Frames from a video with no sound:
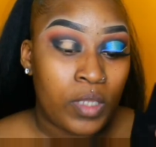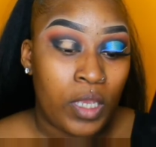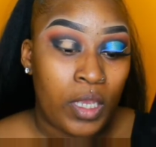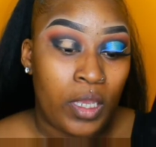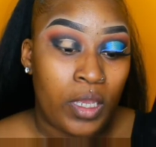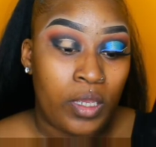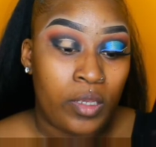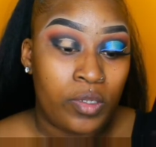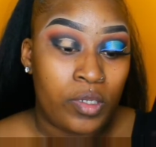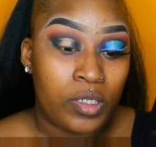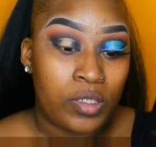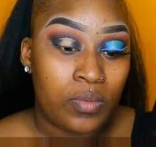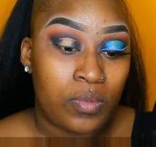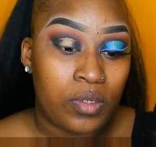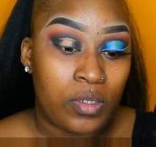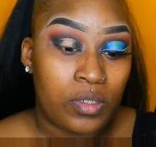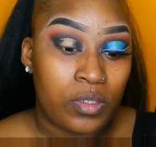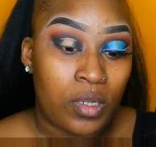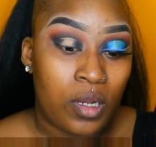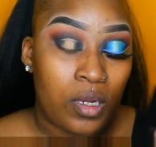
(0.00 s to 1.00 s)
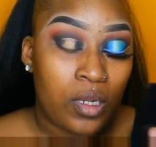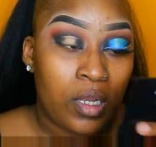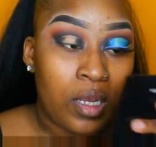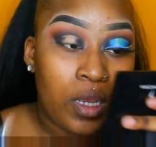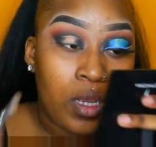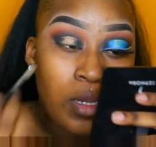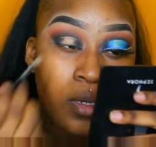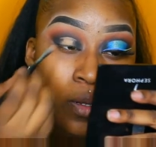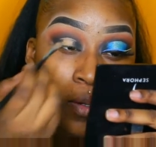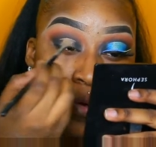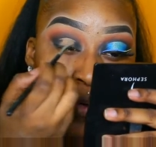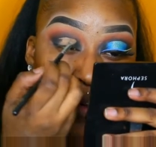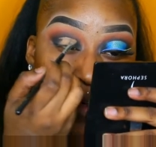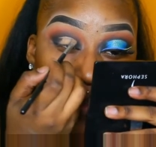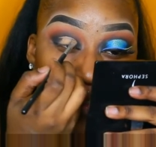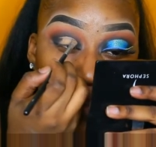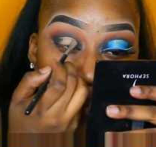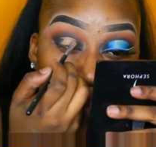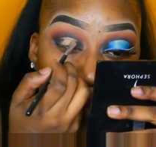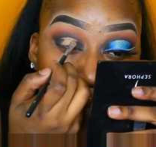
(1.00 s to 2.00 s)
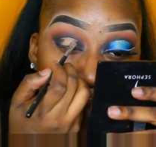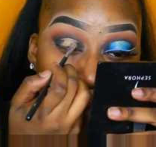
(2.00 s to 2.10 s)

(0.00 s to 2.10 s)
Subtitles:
And you just want to start cutting the crease.